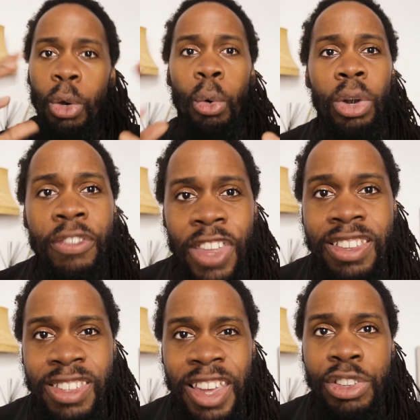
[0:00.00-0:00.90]
All of
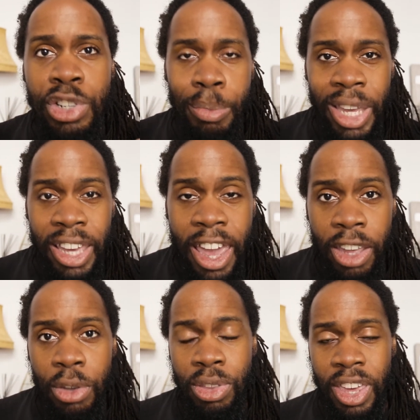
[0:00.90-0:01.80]
these things should be
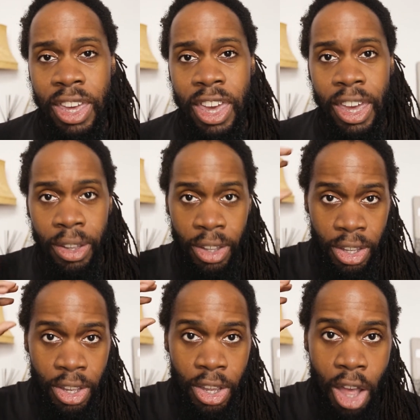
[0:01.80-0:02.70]
getting you thinking
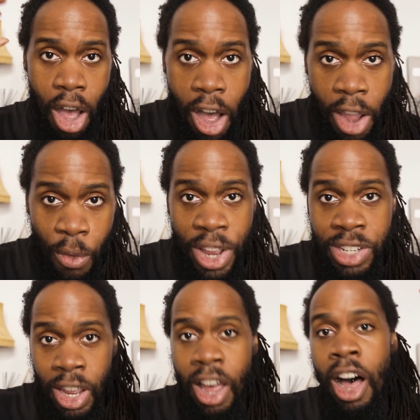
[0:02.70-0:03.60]
high
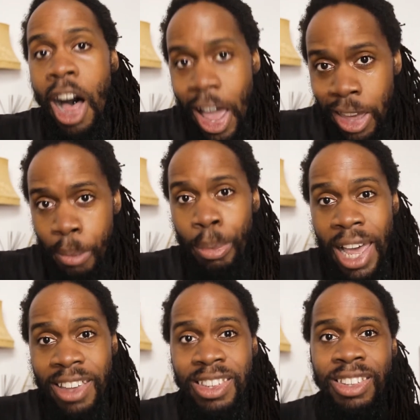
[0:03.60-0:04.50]
risk, high
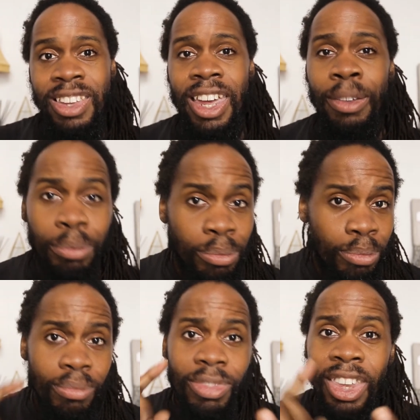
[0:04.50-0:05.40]
complexity.
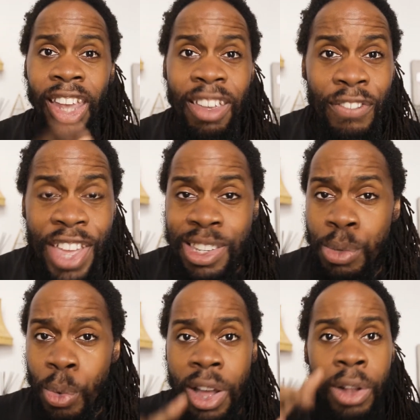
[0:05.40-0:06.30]

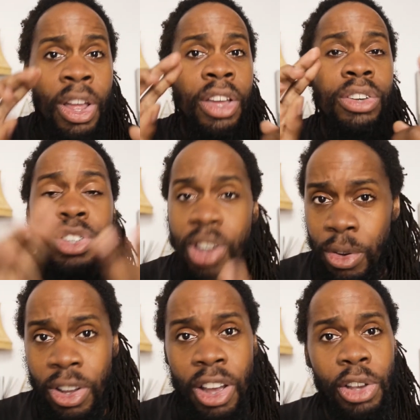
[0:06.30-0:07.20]
Invest well,
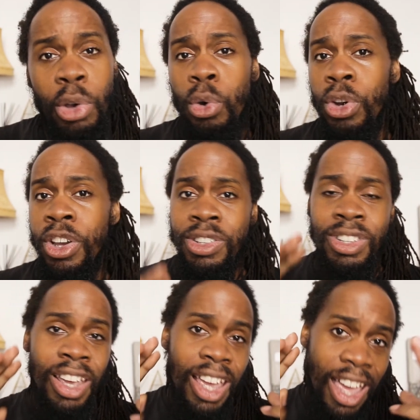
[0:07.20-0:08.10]
don't cut
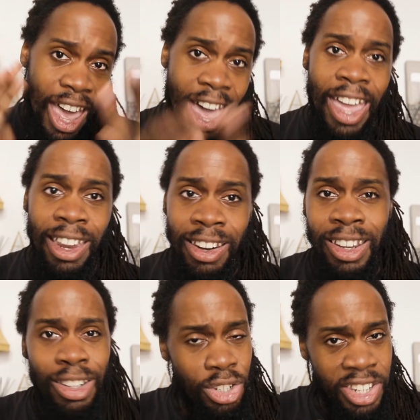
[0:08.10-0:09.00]
corners,
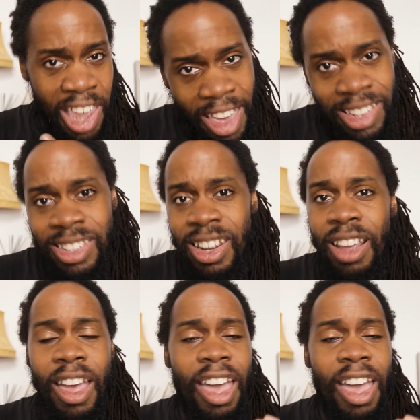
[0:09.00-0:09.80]
and test